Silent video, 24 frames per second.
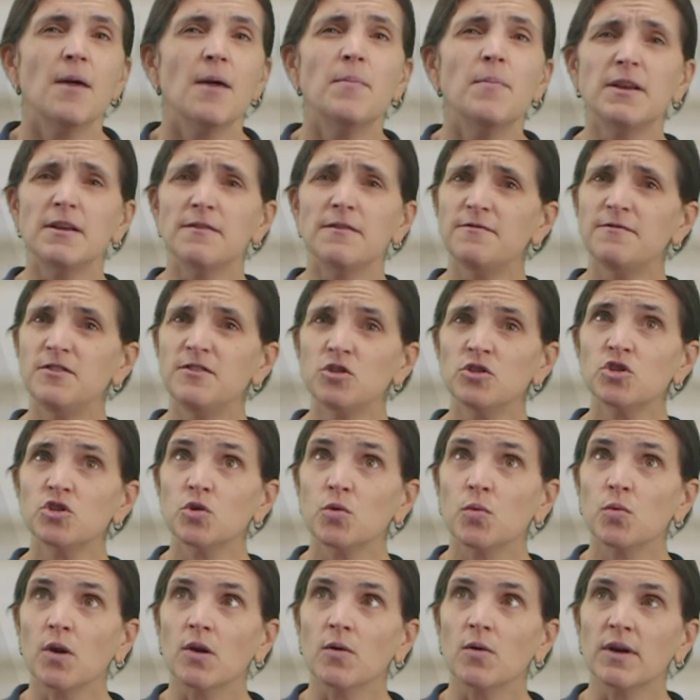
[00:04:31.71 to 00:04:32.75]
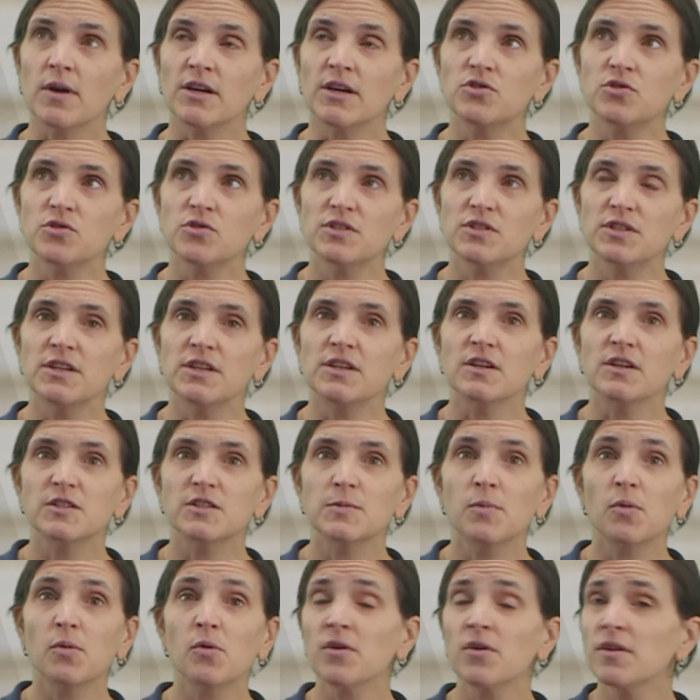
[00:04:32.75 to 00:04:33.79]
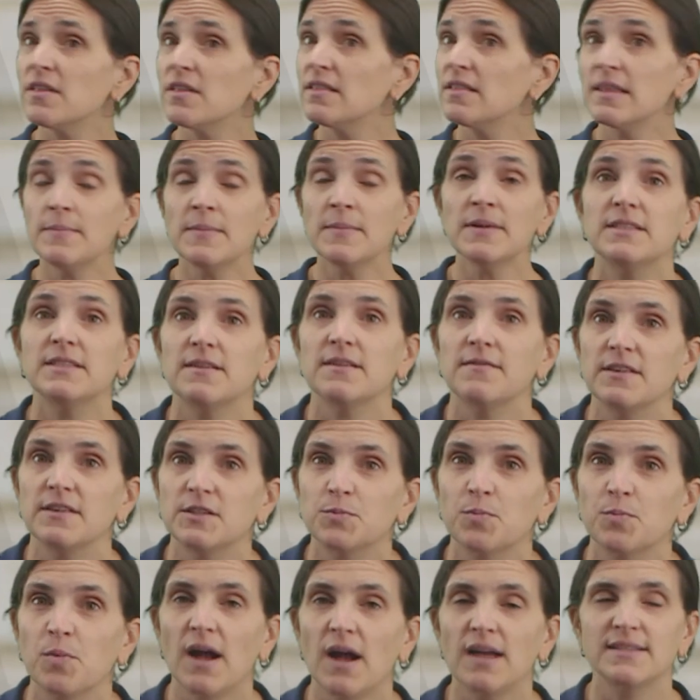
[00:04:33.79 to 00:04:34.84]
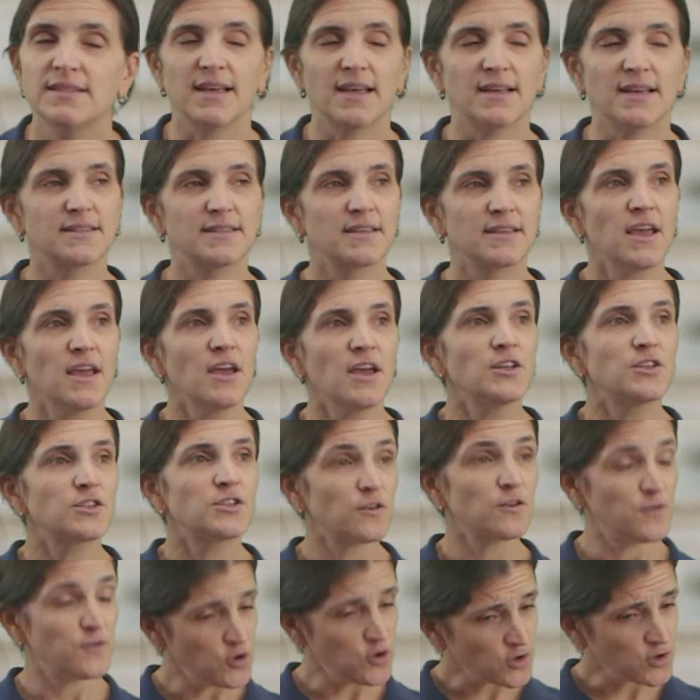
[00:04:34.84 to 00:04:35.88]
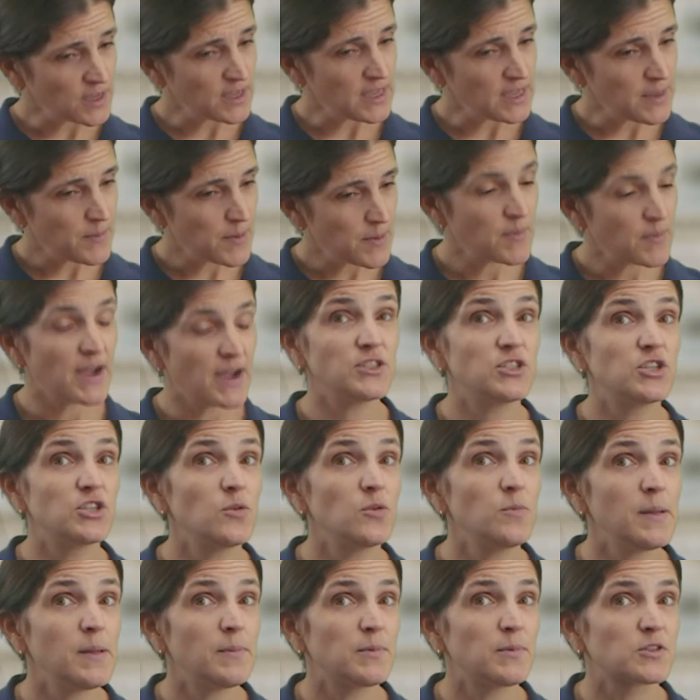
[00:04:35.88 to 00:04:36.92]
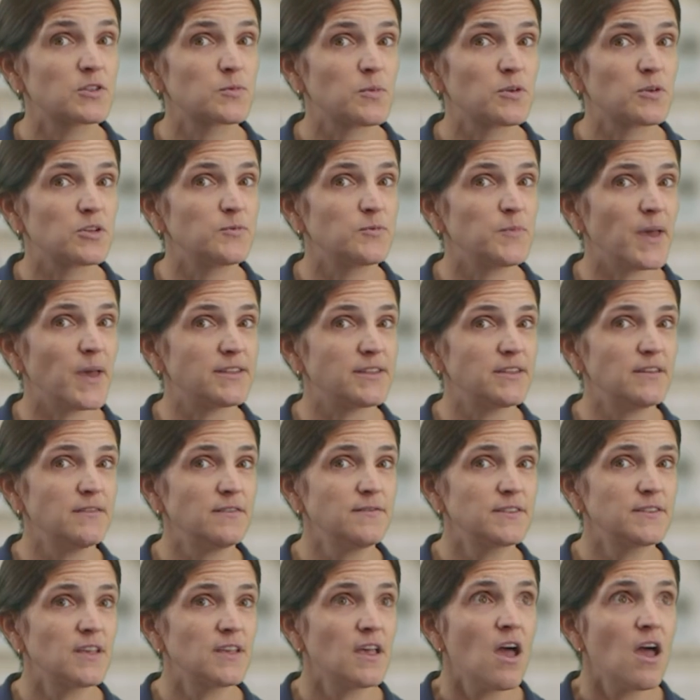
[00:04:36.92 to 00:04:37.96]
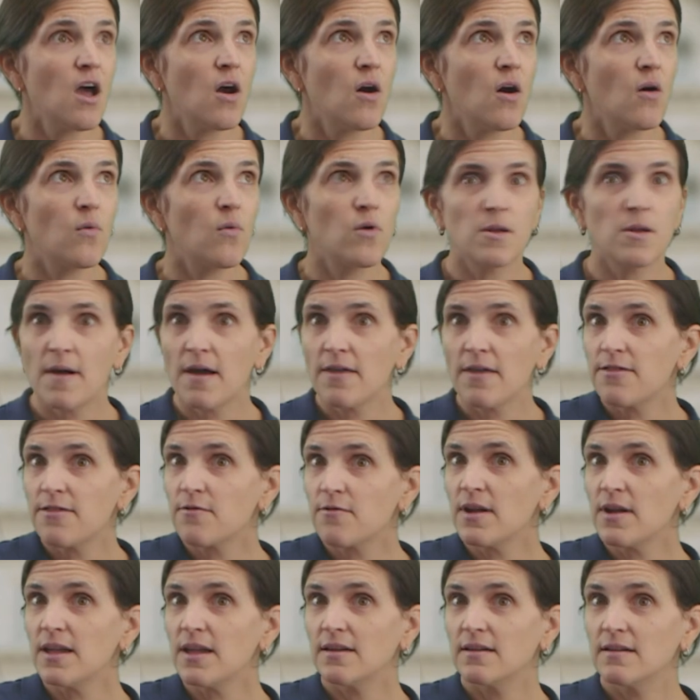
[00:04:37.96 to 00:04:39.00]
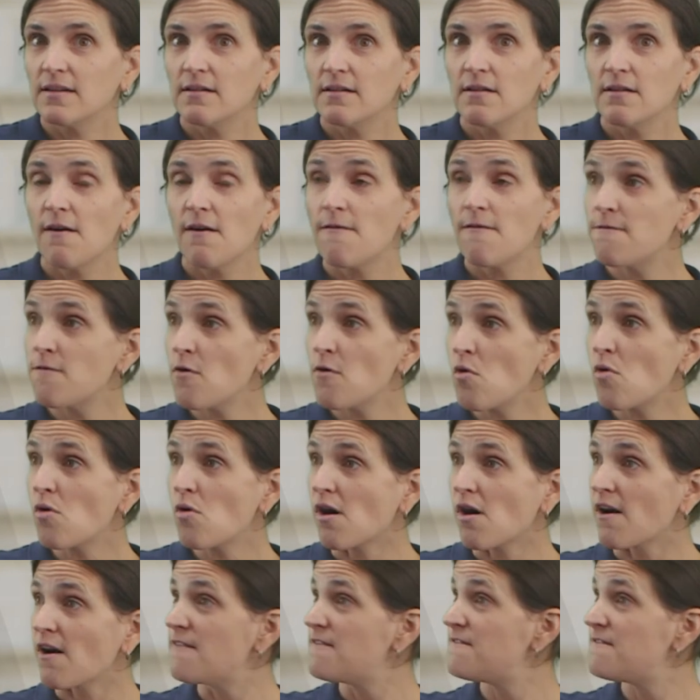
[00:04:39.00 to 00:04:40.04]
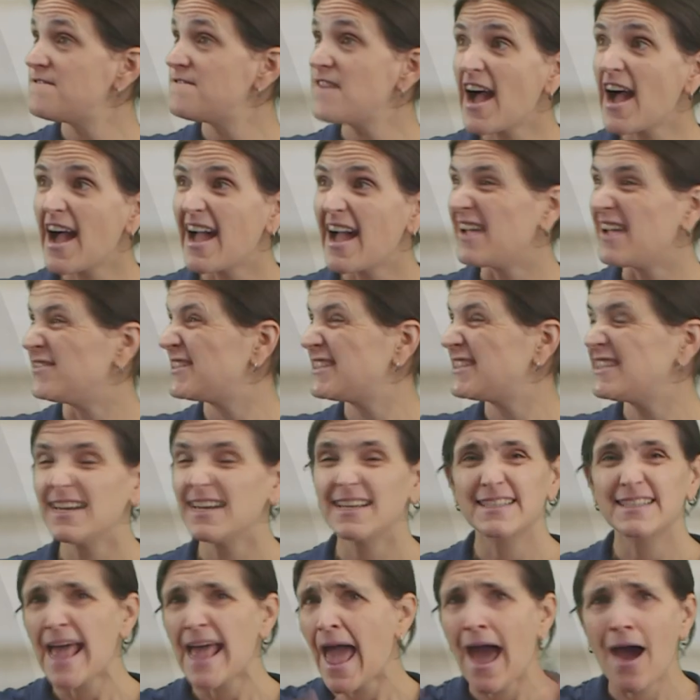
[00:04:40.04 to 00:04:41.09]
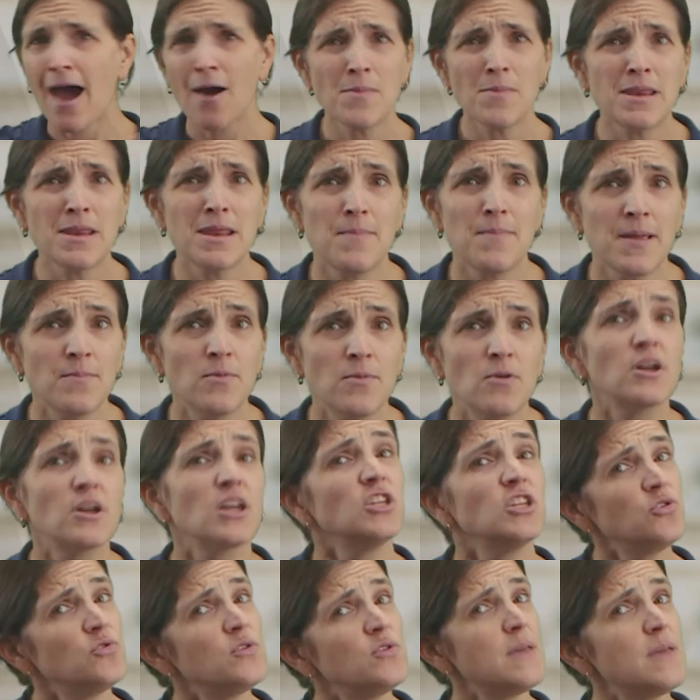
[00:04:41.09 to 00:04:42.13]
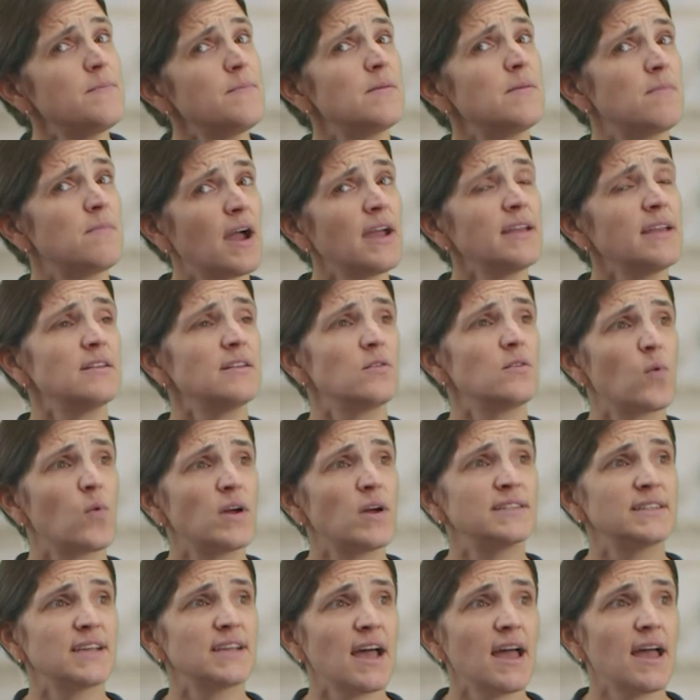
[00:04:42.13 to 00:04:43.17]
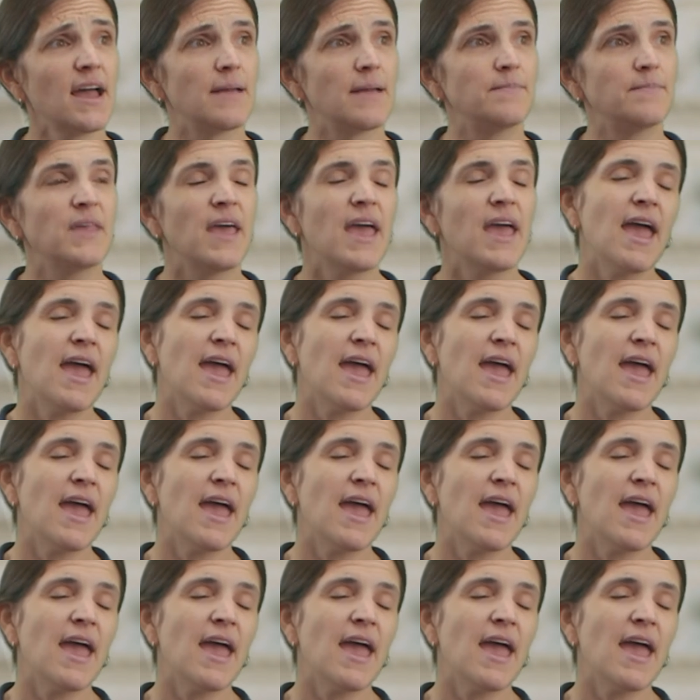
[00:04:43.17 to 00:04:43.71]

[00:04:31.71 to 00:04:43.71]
But in future work, we're interested in exploring the limits of this process. So if you can keep in mind 2 people's perspectives, what about 3, 4, 5, 6? How many people can you keep in mind at one time?